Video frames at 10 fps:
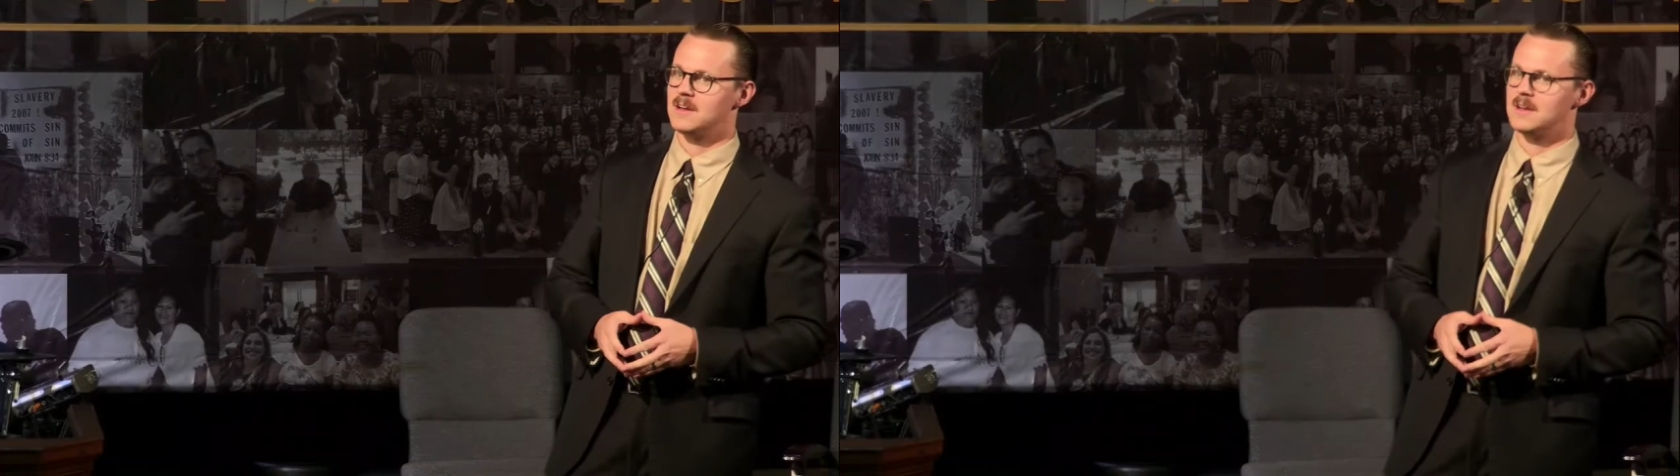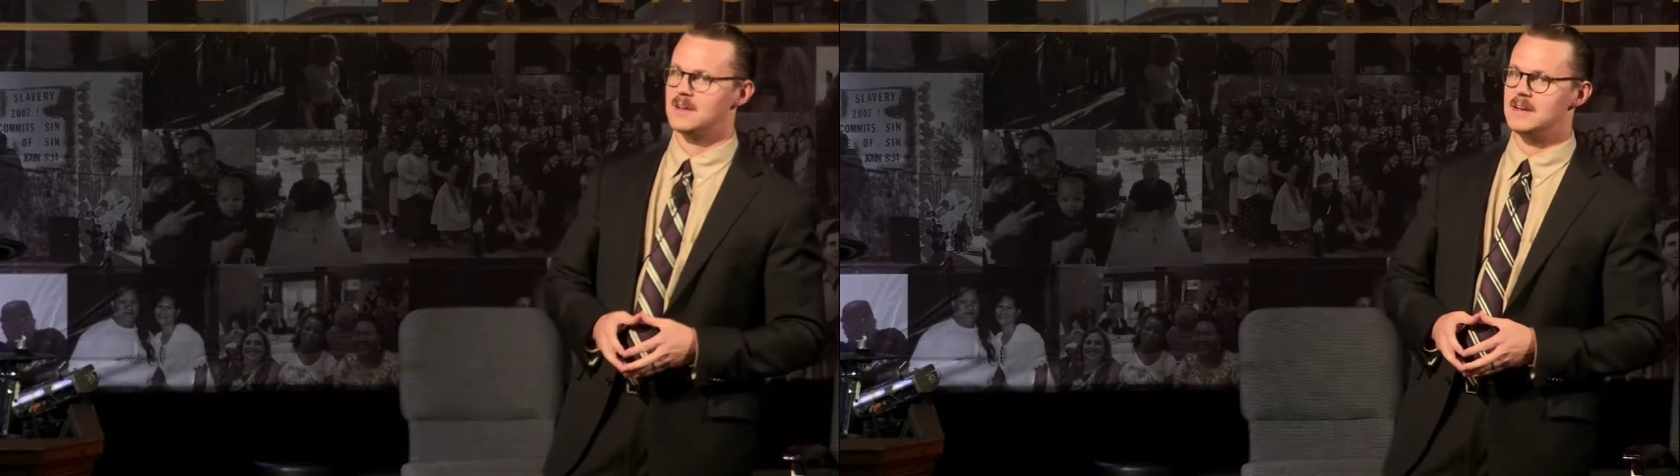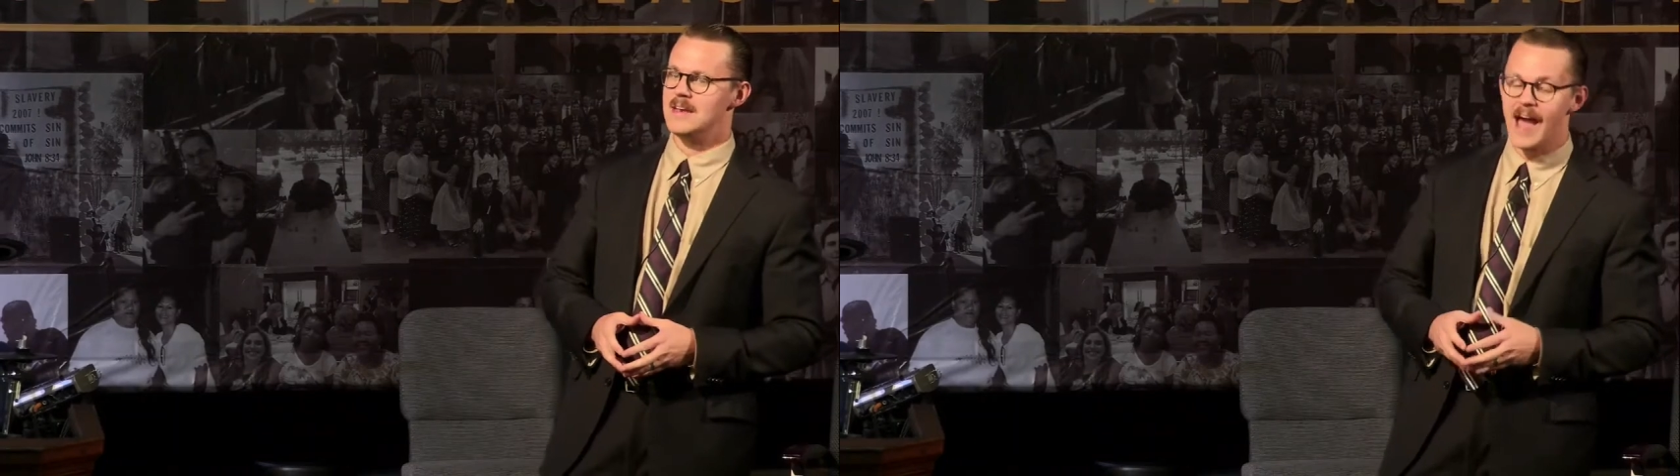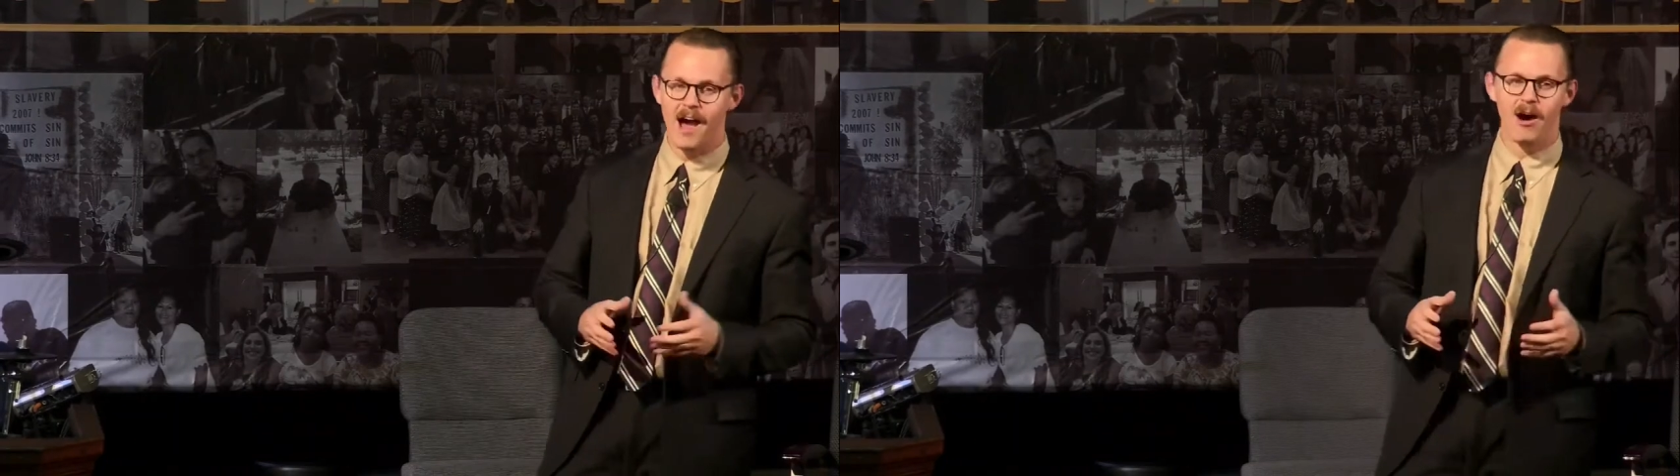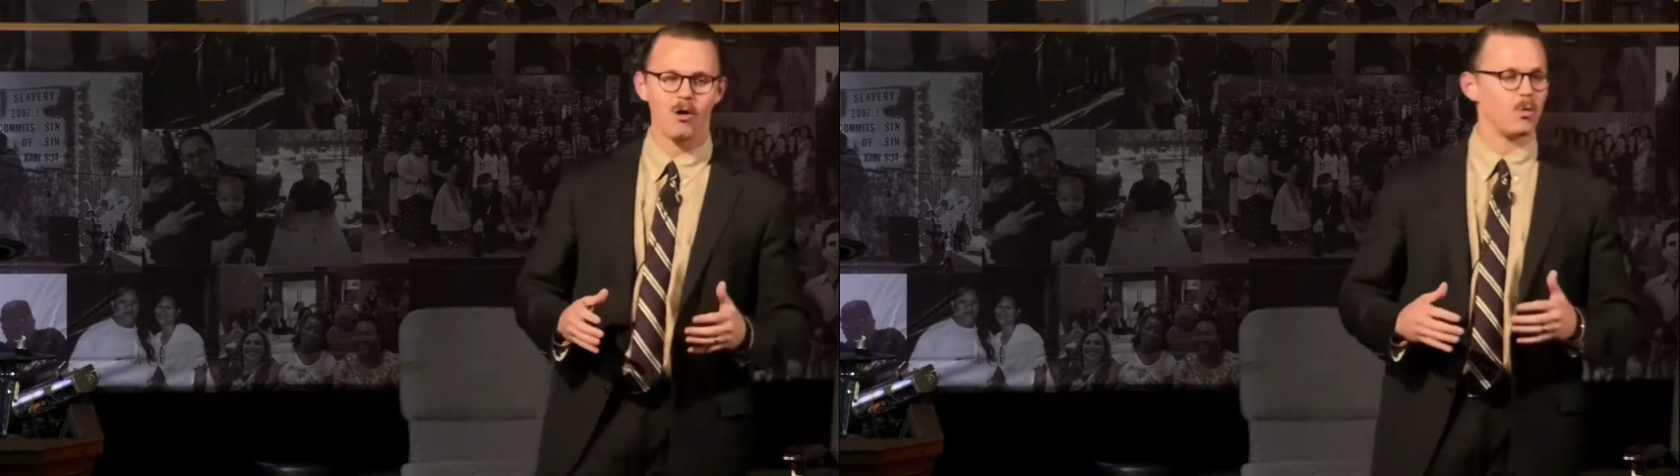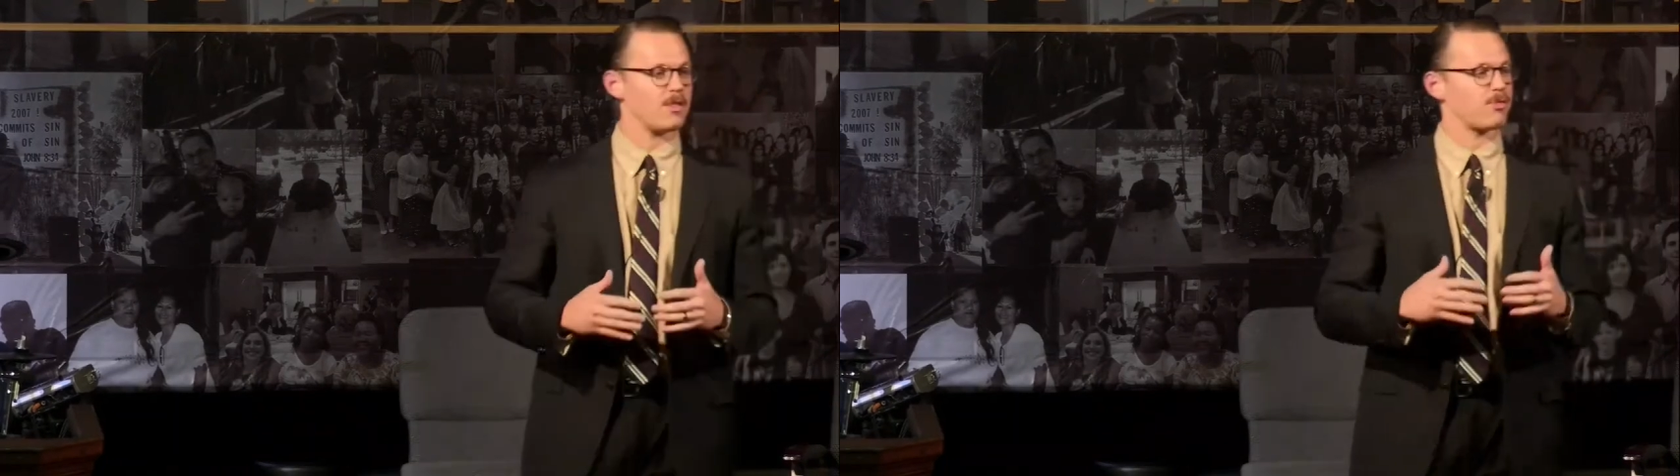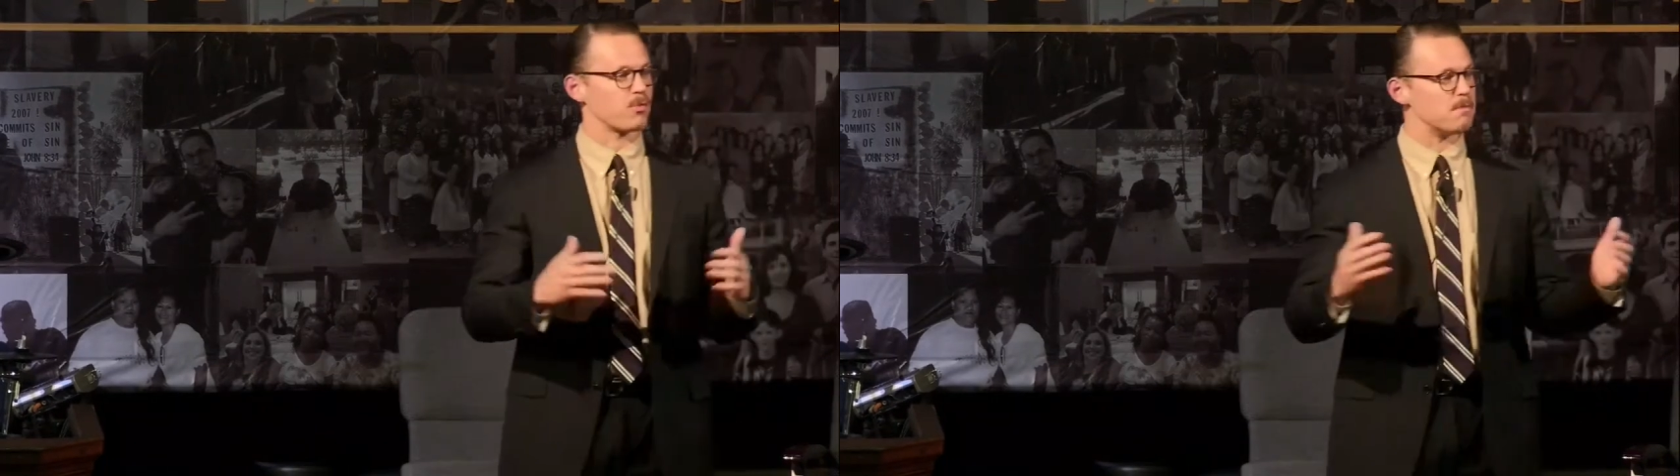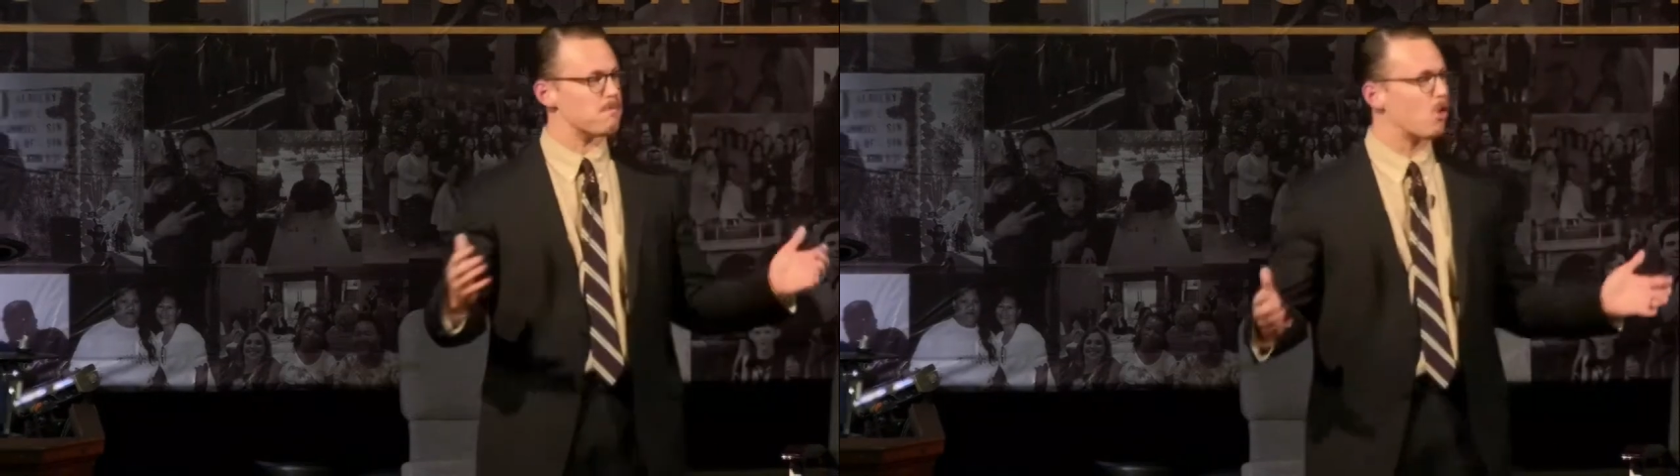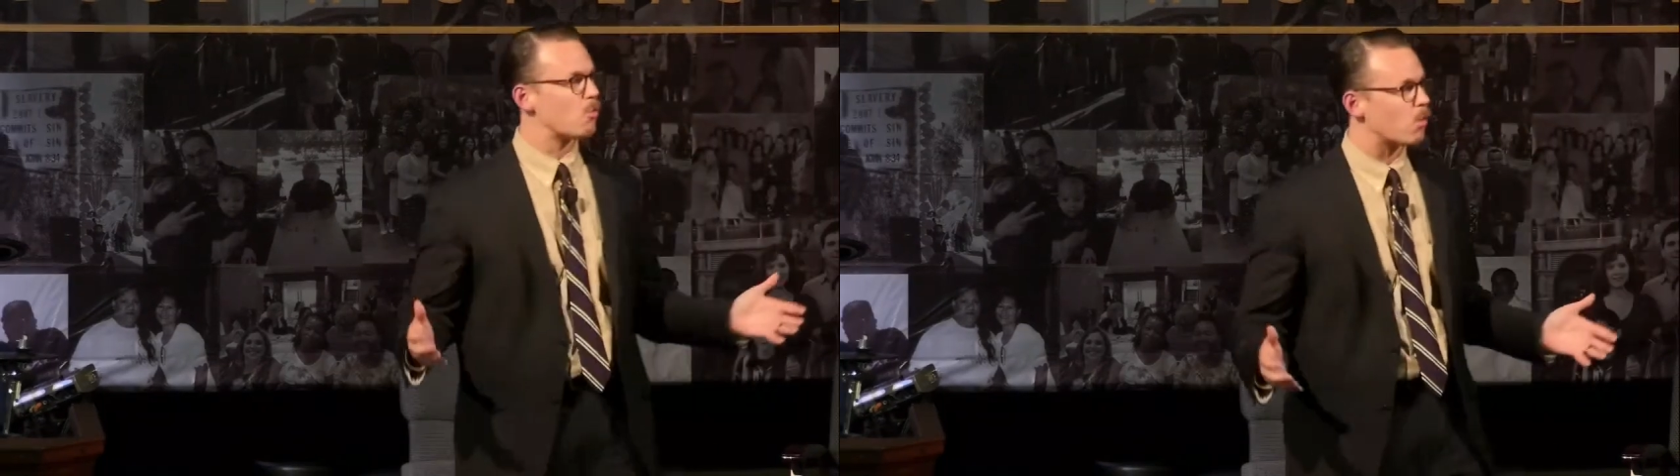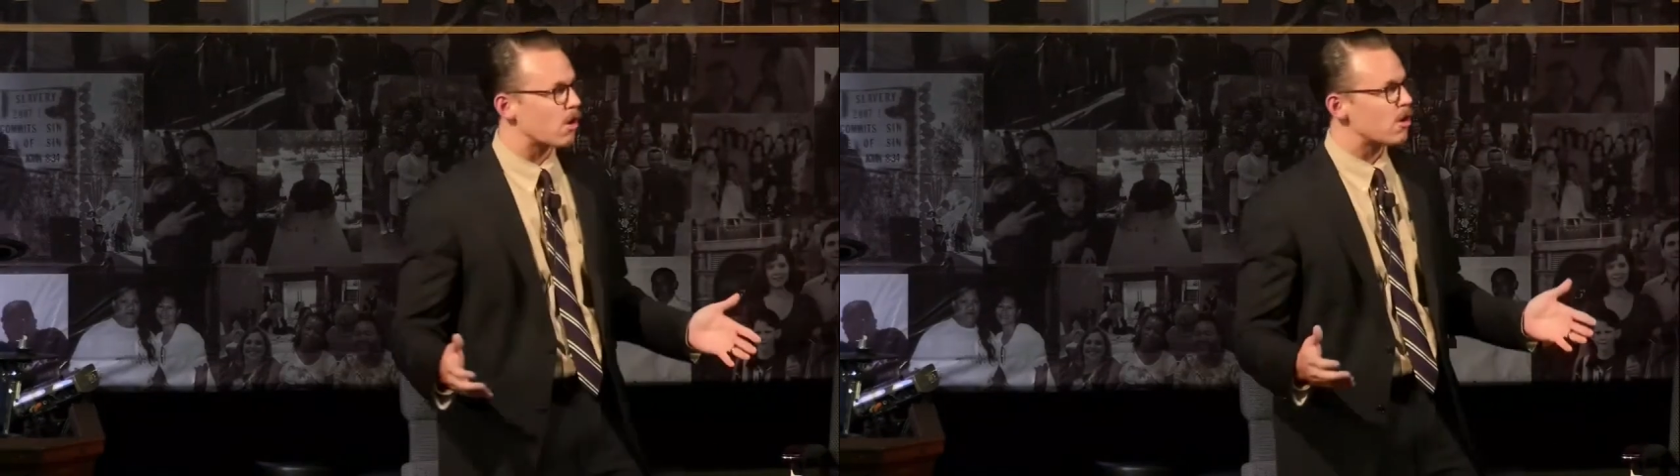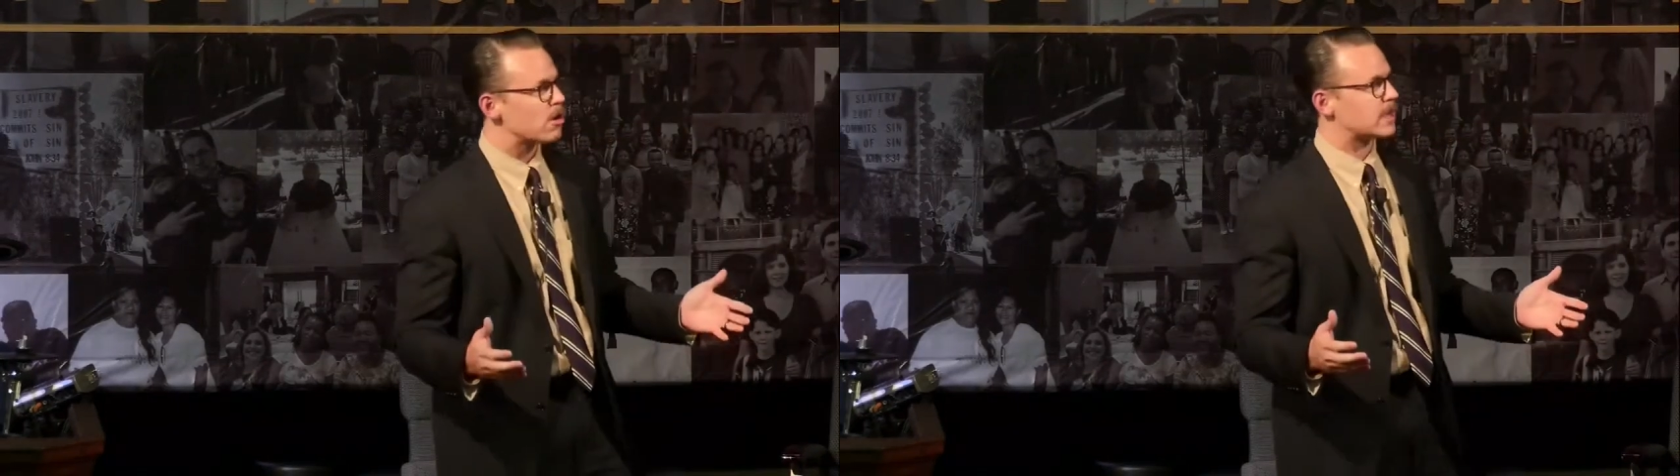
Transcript: Now, with remote work